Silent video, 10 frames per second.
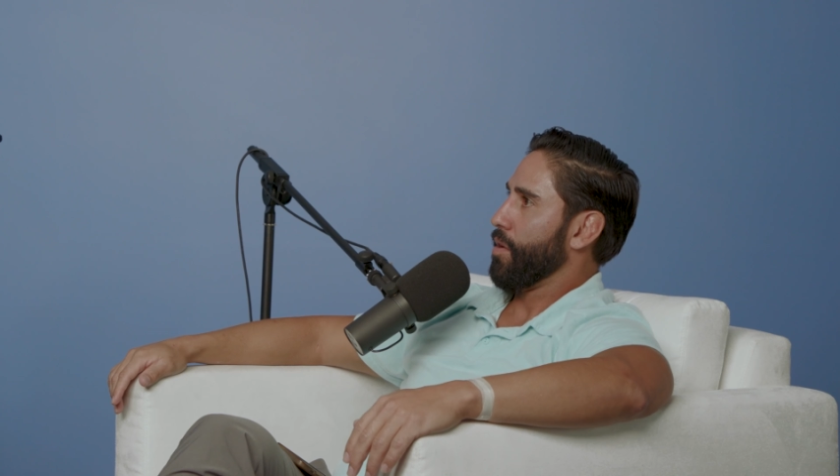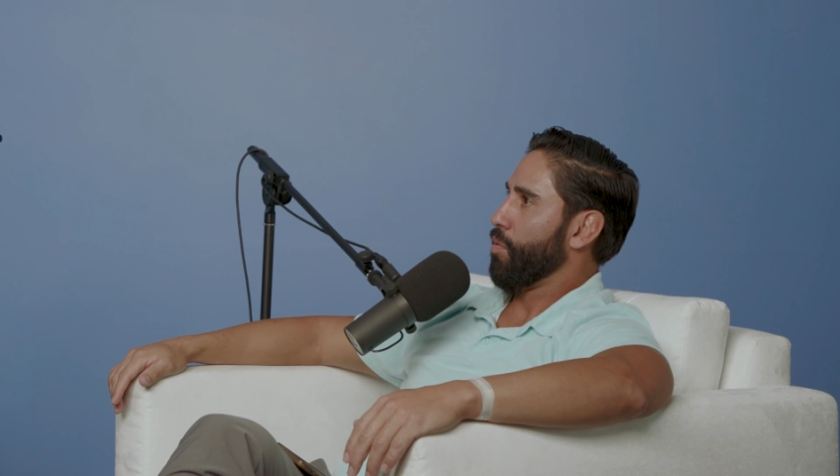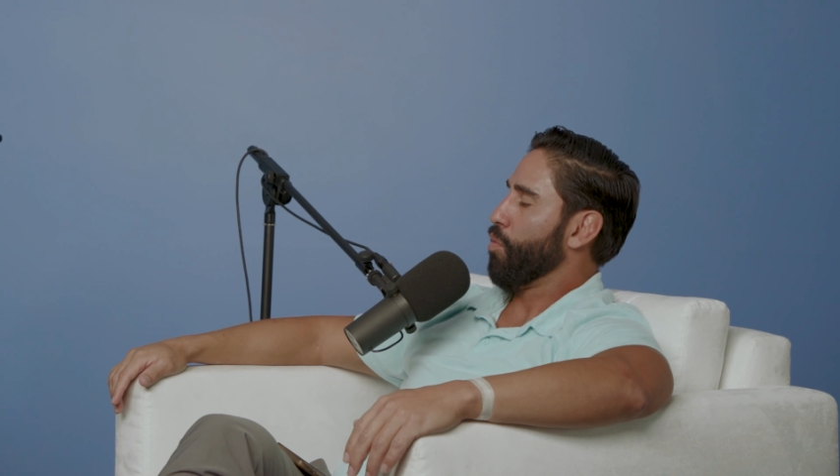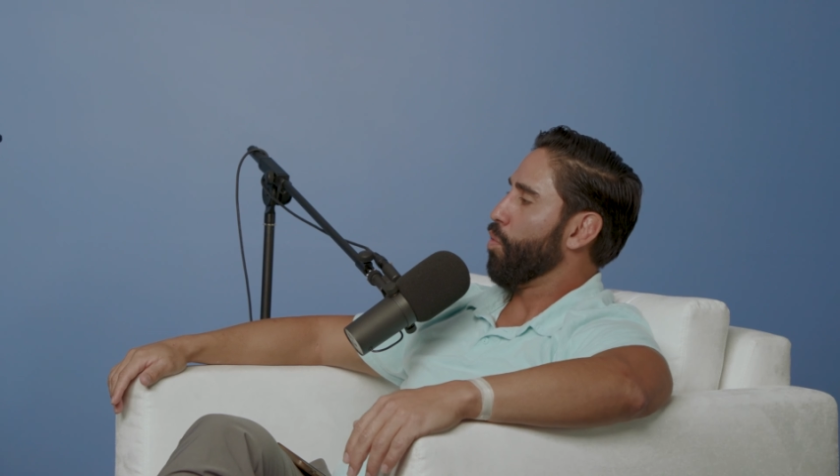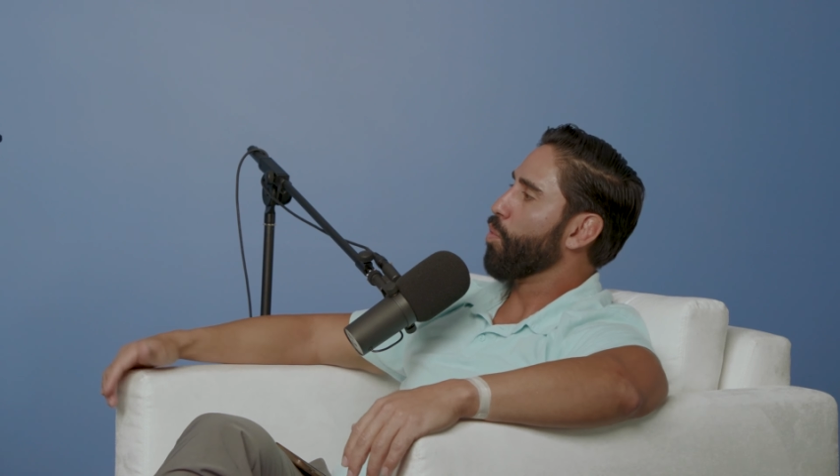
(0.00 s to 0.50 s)

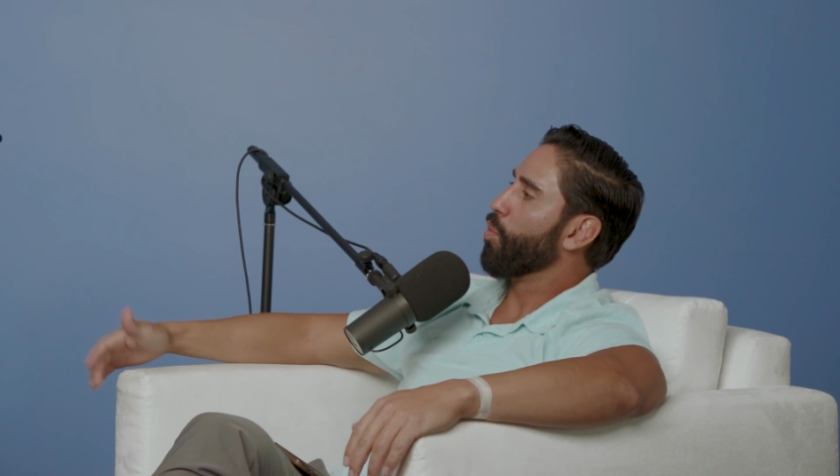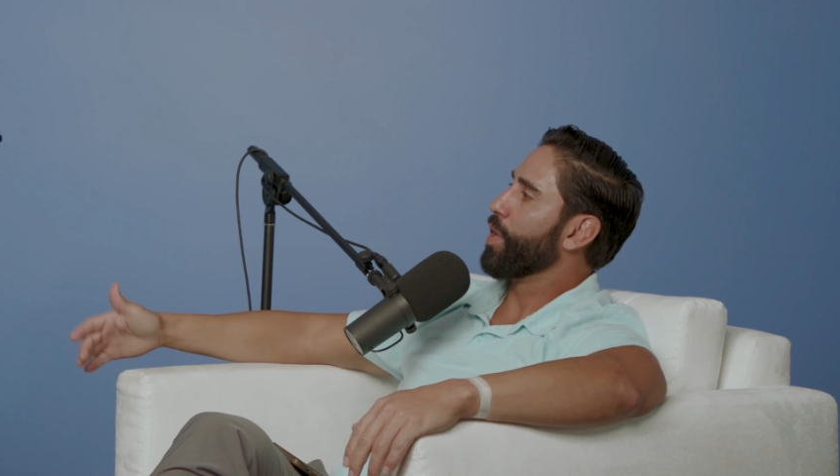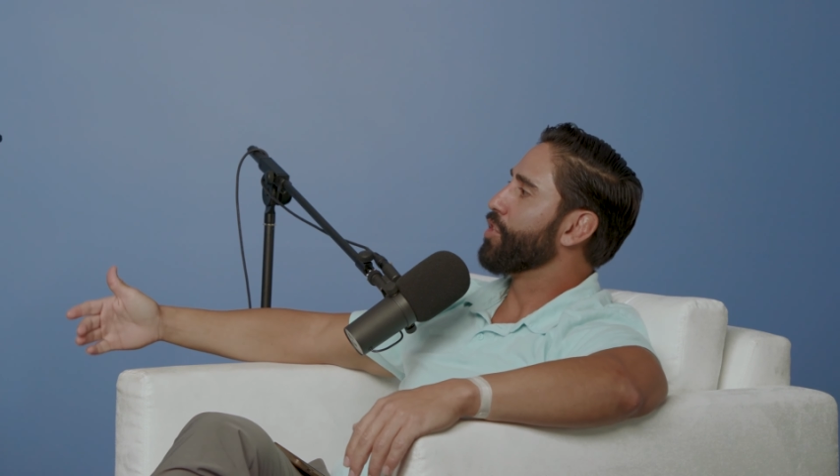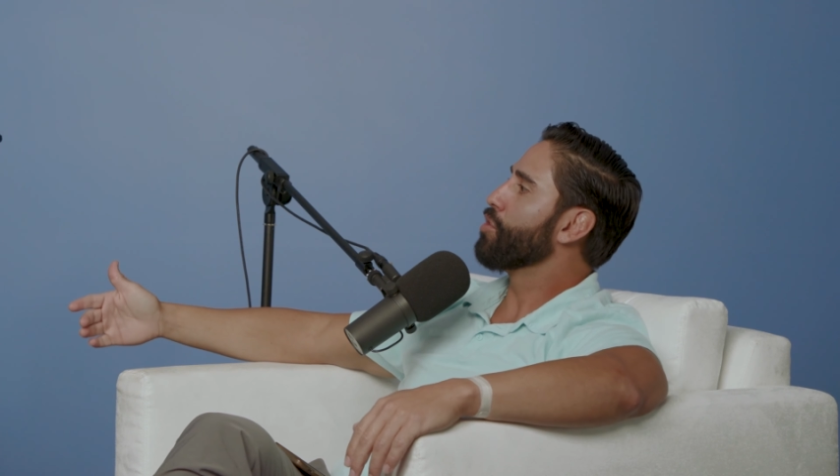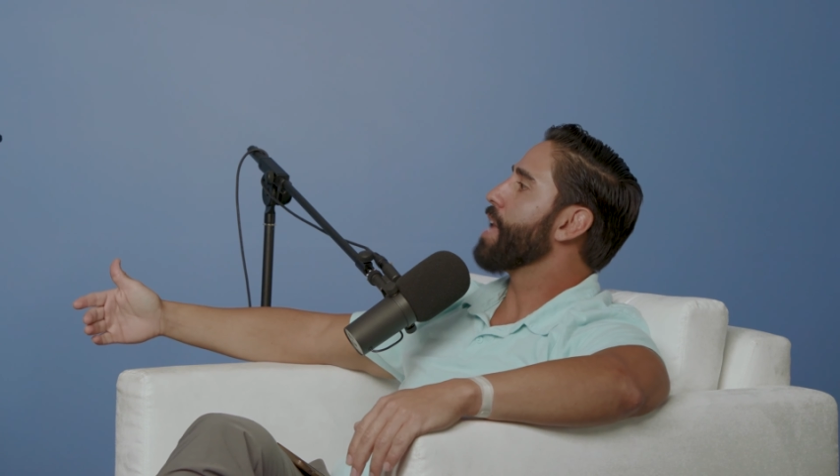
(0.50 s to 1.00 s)

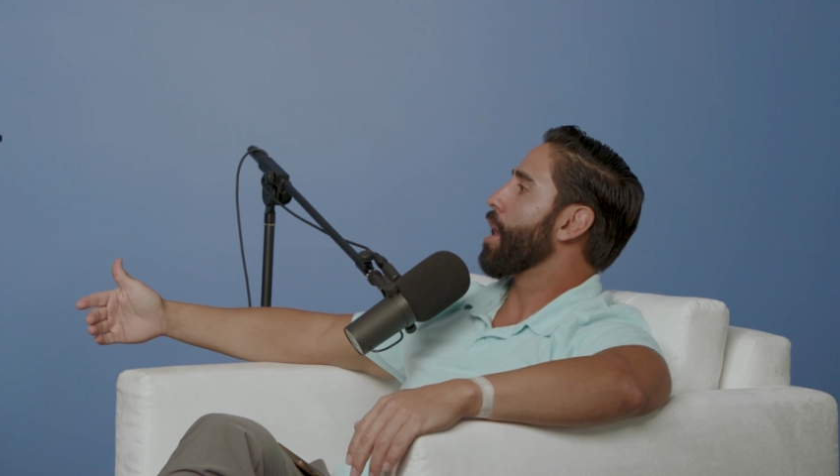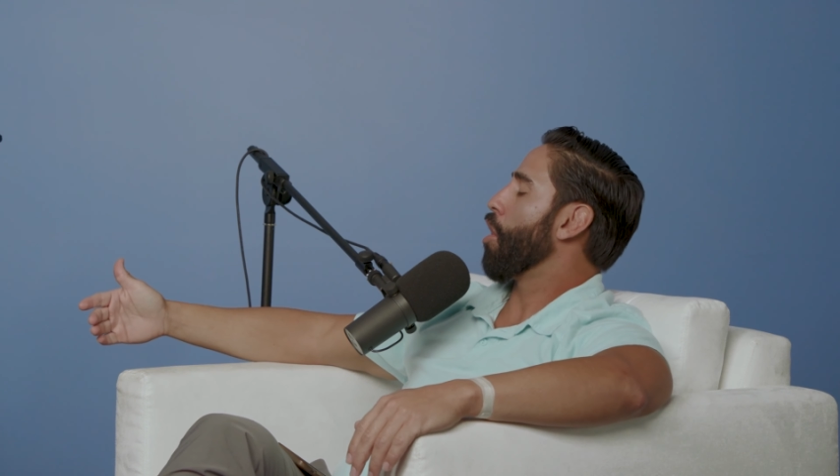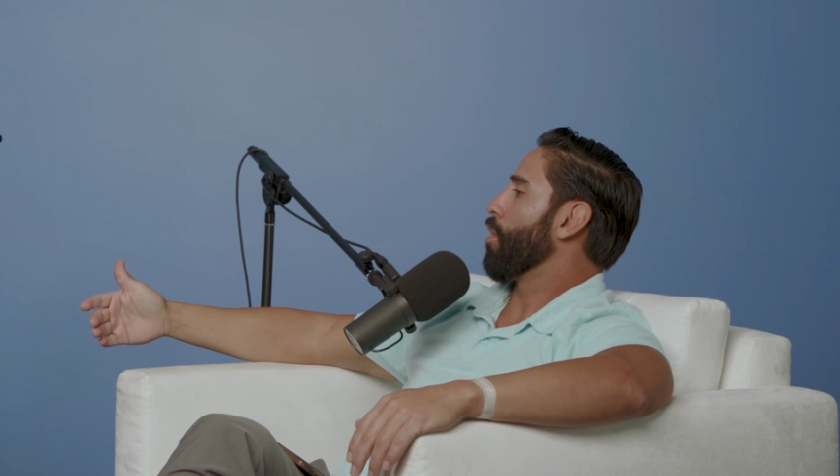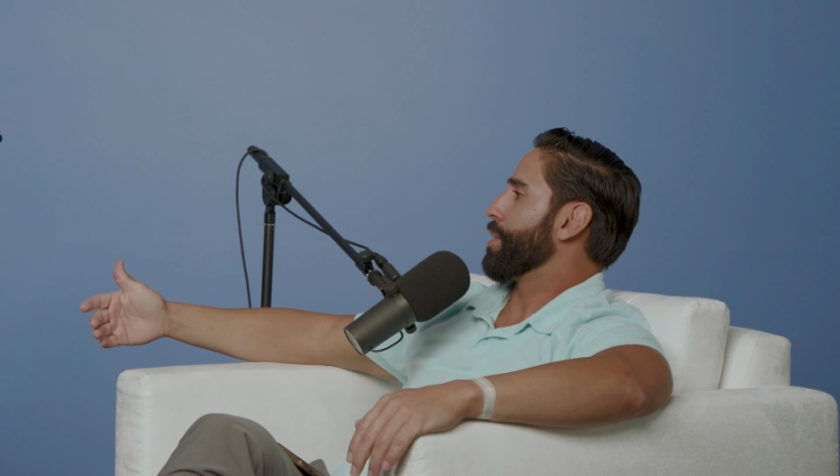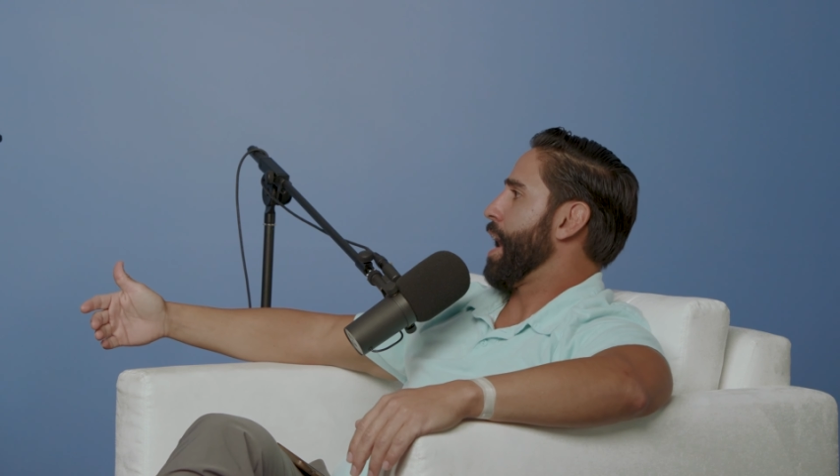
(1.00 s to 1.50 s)
we do that
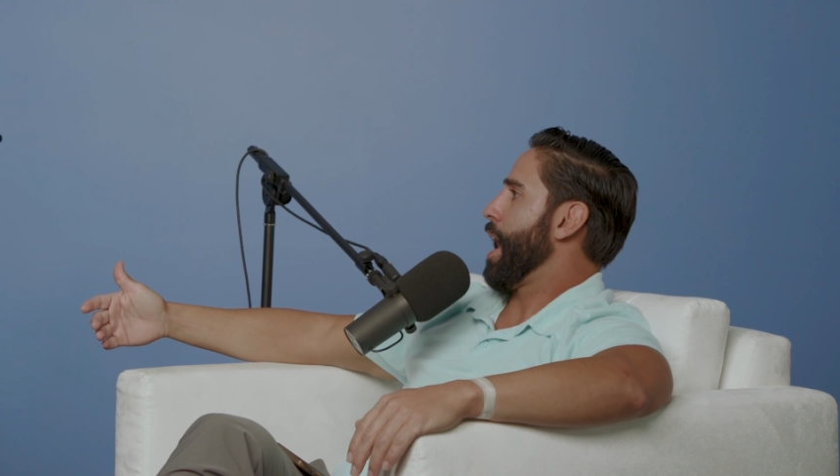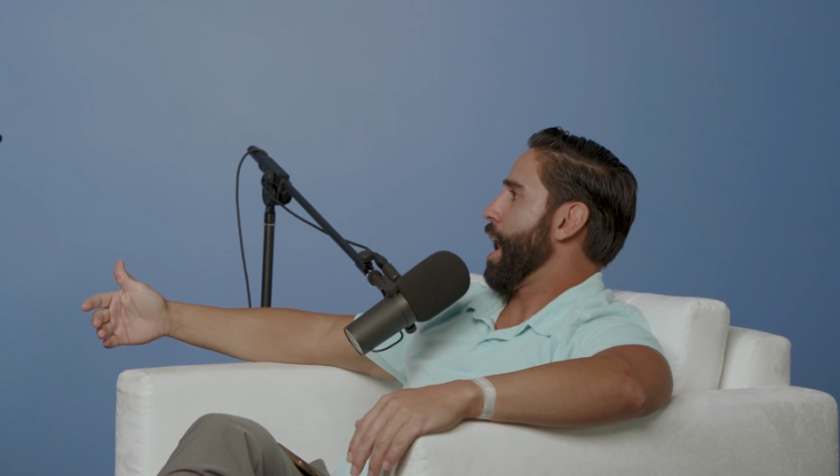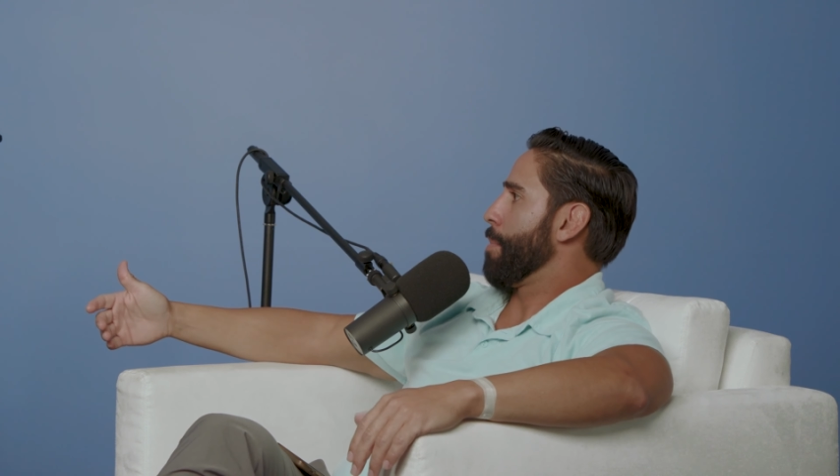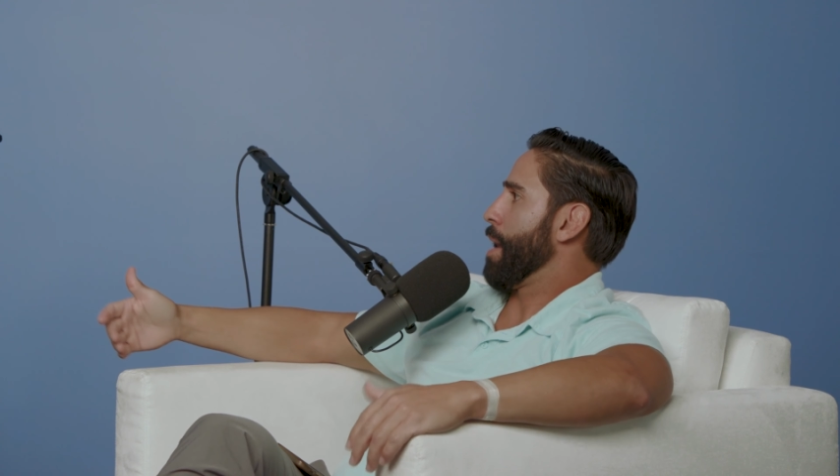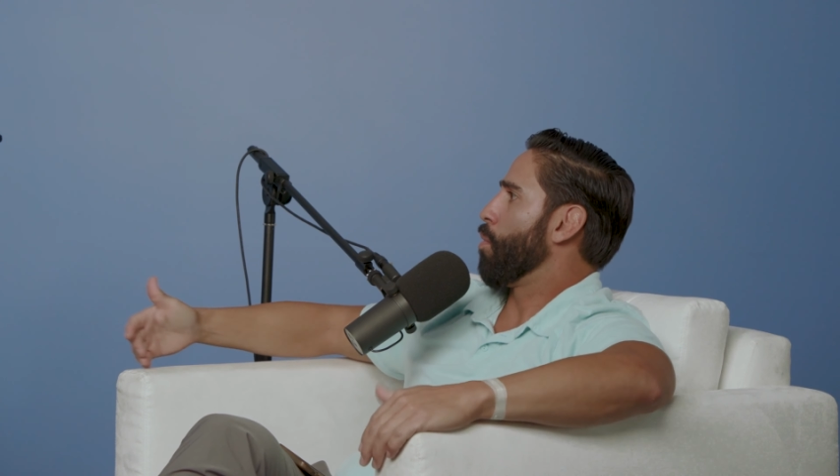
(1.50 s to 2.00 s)
all the time.